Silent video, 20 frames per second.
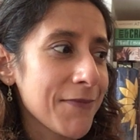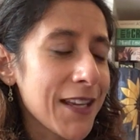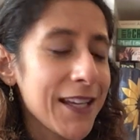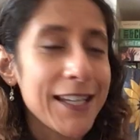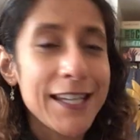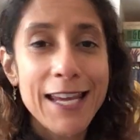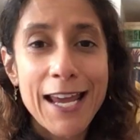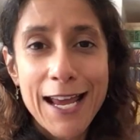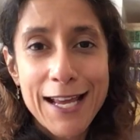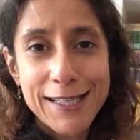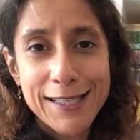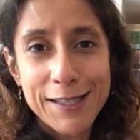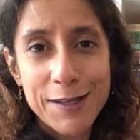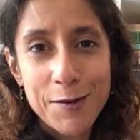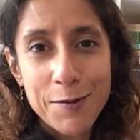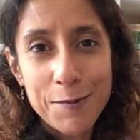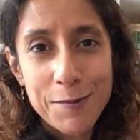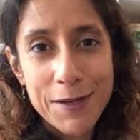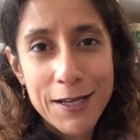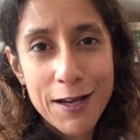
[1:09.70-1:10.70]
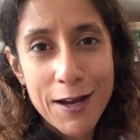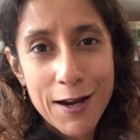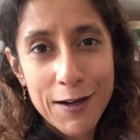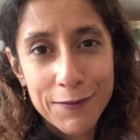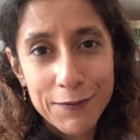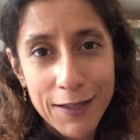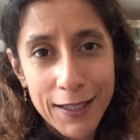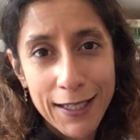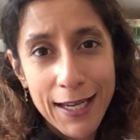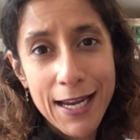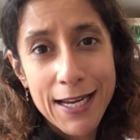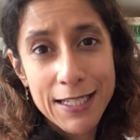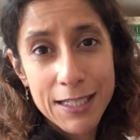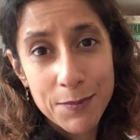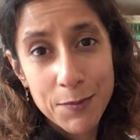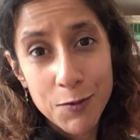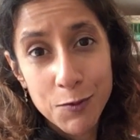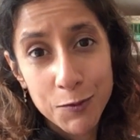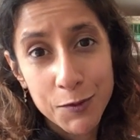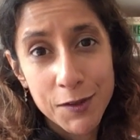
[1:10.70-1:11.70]
Yeah, so we kind of like end up
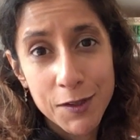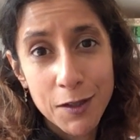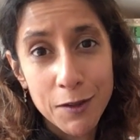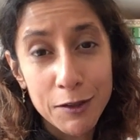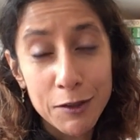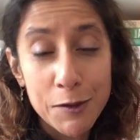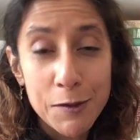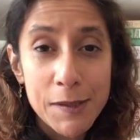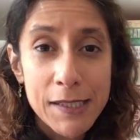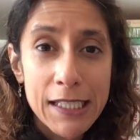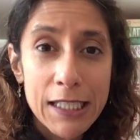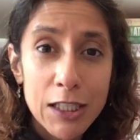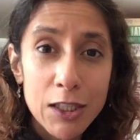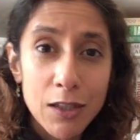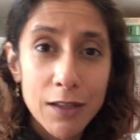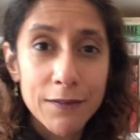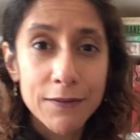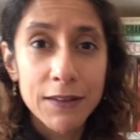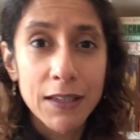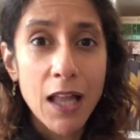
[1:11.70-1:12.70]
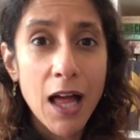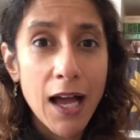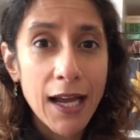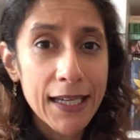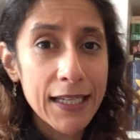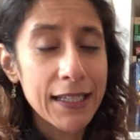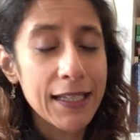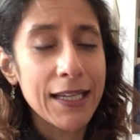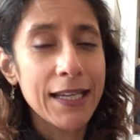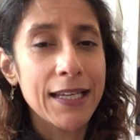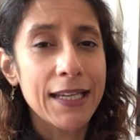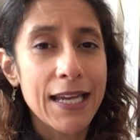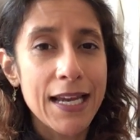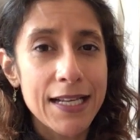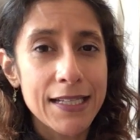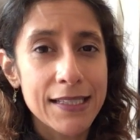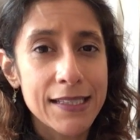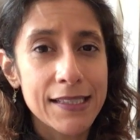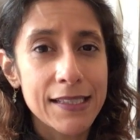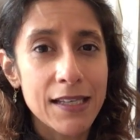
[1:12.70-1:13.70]
also losing a lot of light. It
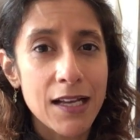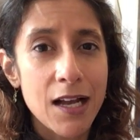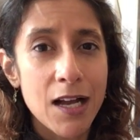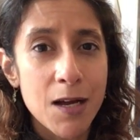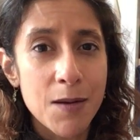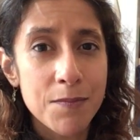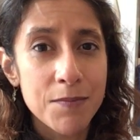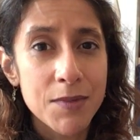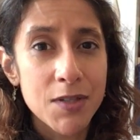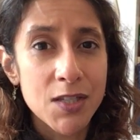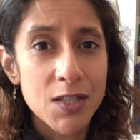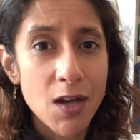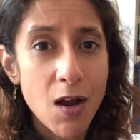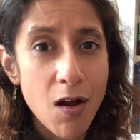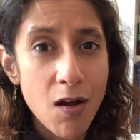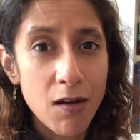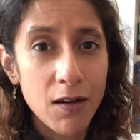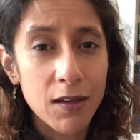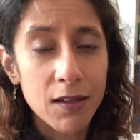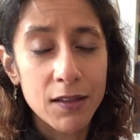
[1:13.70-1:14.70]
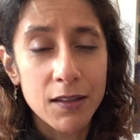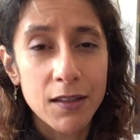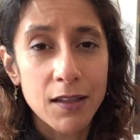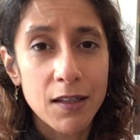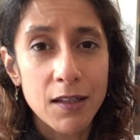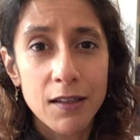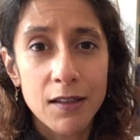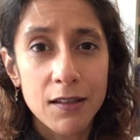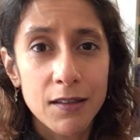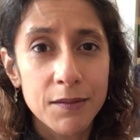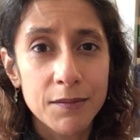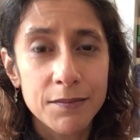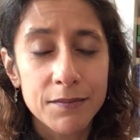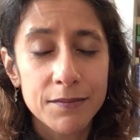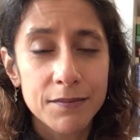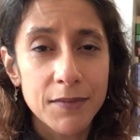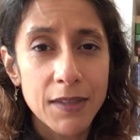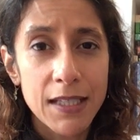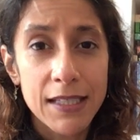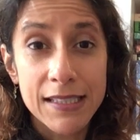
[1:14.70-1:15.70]
gets dark.
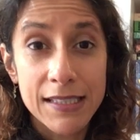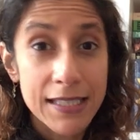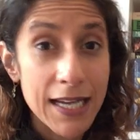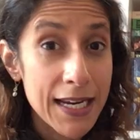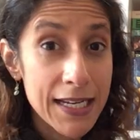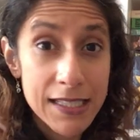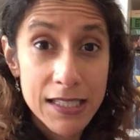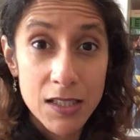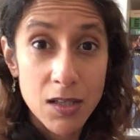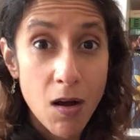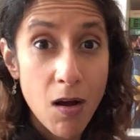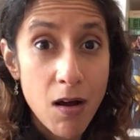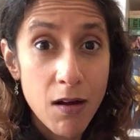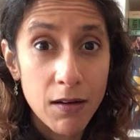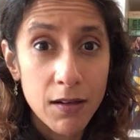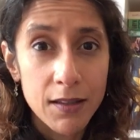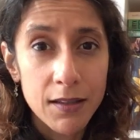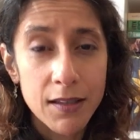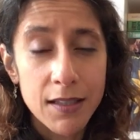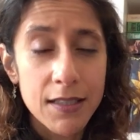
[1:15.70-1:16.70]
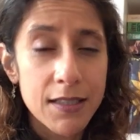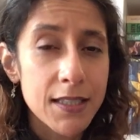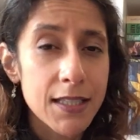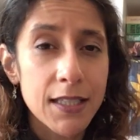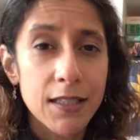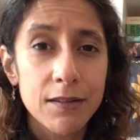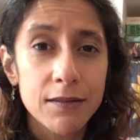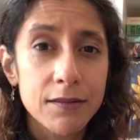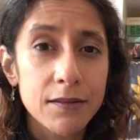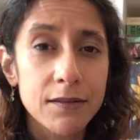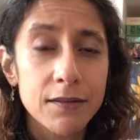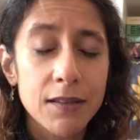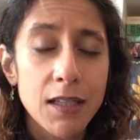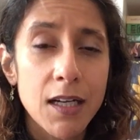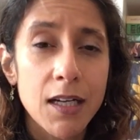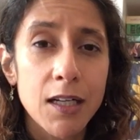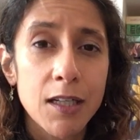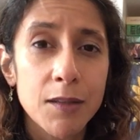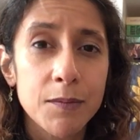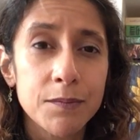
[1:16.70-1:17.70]
It stays dark until
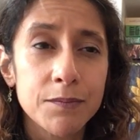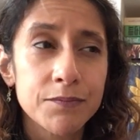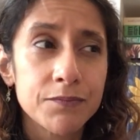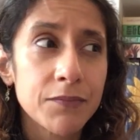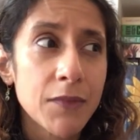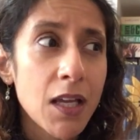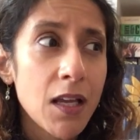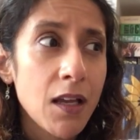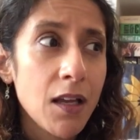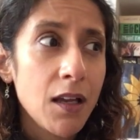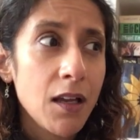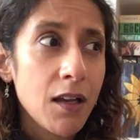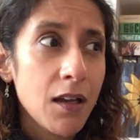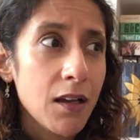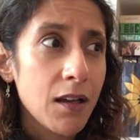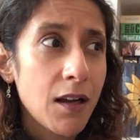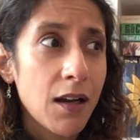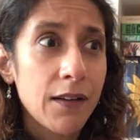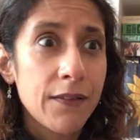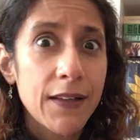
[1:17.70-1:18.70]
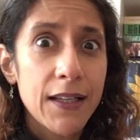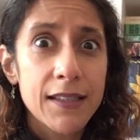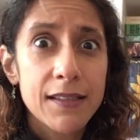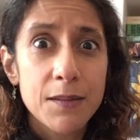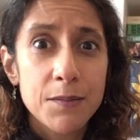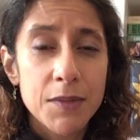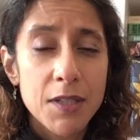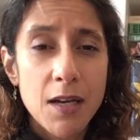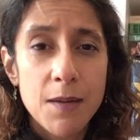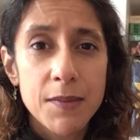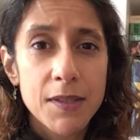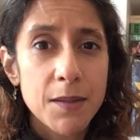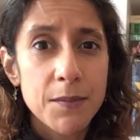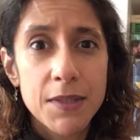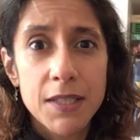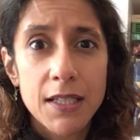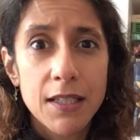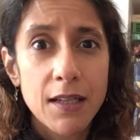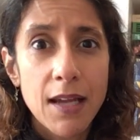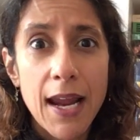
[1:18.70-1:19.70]
kind of like sometimes up
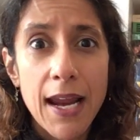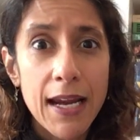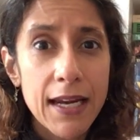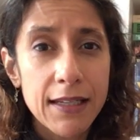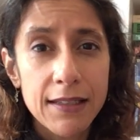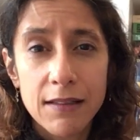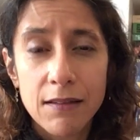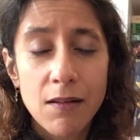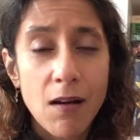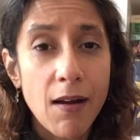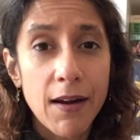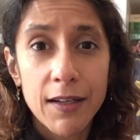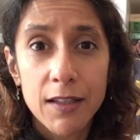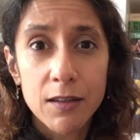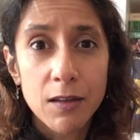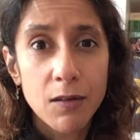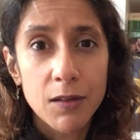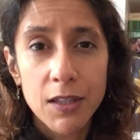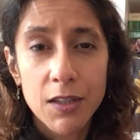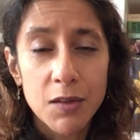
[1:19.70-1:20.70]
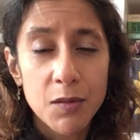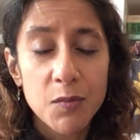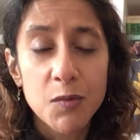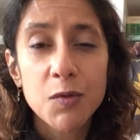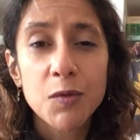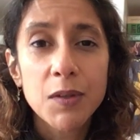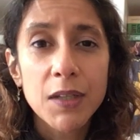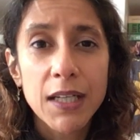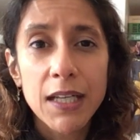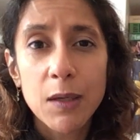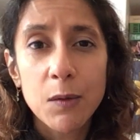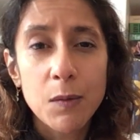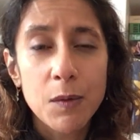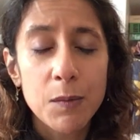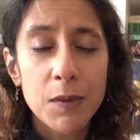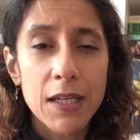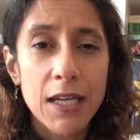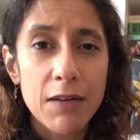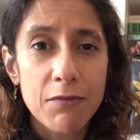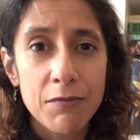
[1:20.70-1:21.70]
to 8-9 o'clock in the morning when
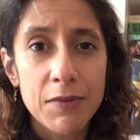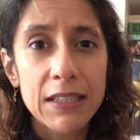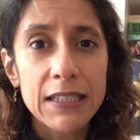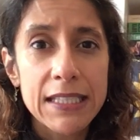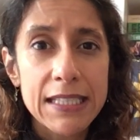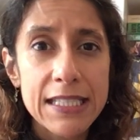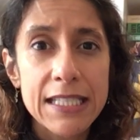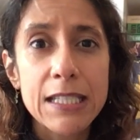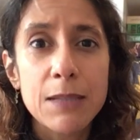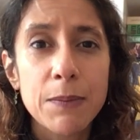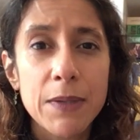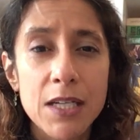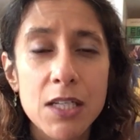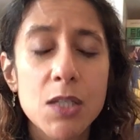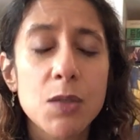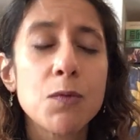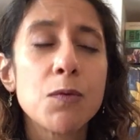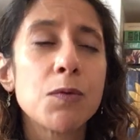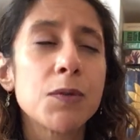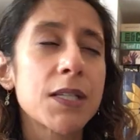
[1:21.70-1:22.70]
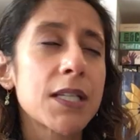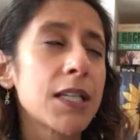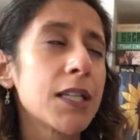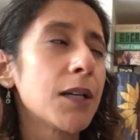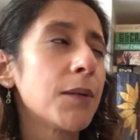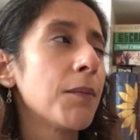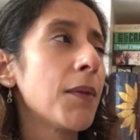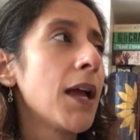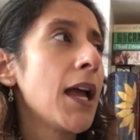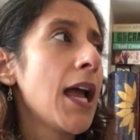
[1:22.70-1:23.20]
we get really deep into autumn,